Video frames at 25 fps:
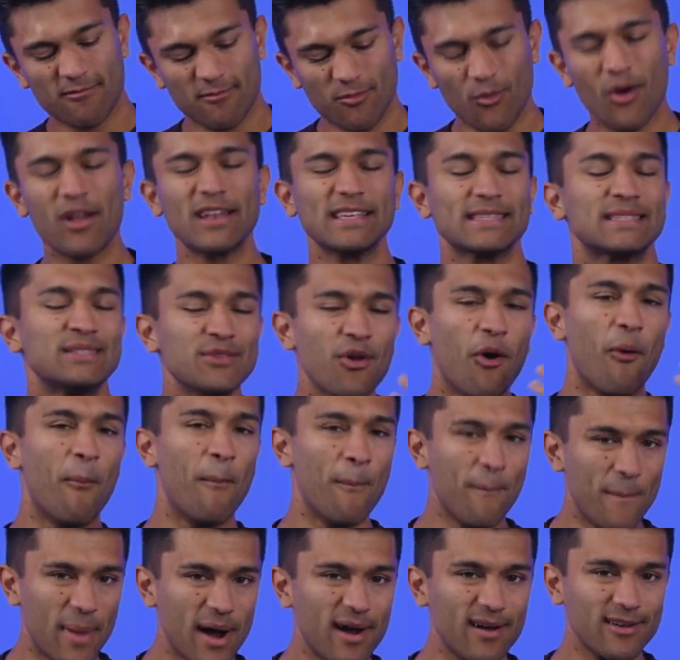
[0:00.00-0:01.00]
while it's not
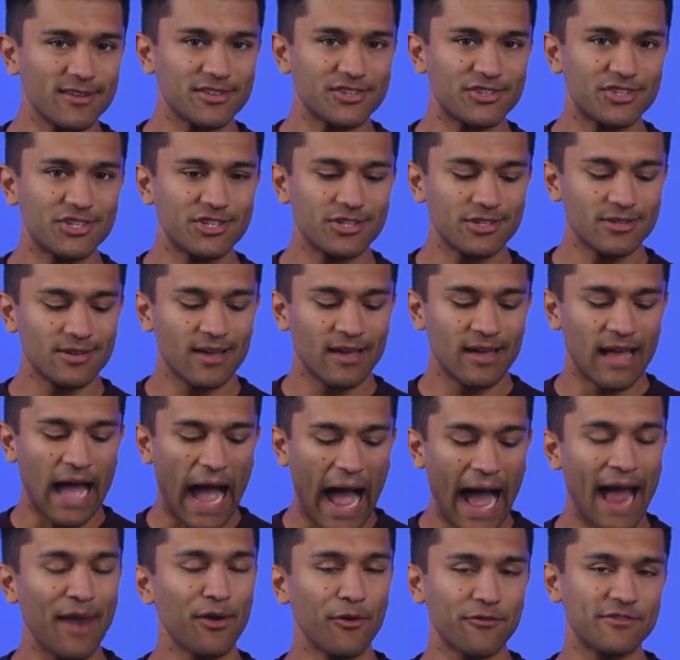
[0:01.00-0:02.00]
much,
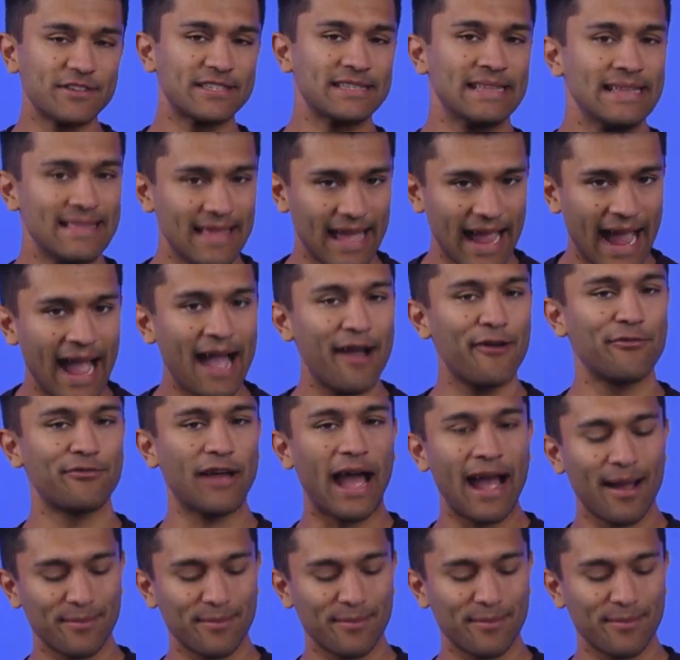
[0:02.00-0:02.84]
and obviously they have